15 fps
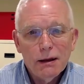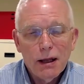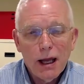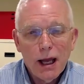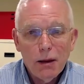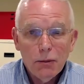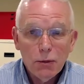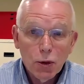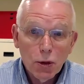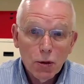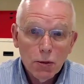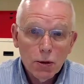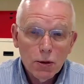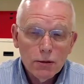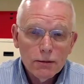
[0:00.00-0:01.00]

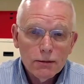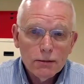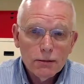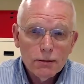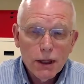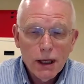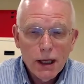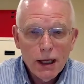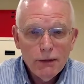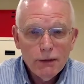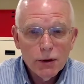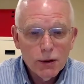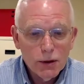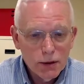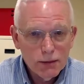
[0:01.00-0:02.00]
Abnormal
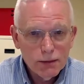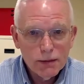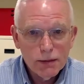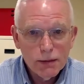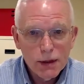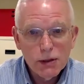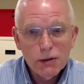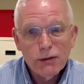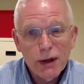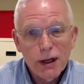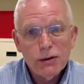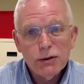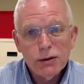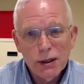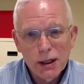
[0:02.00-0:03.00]
behavior is
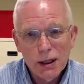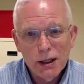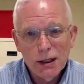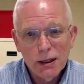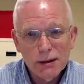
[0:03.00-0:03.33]
fascinating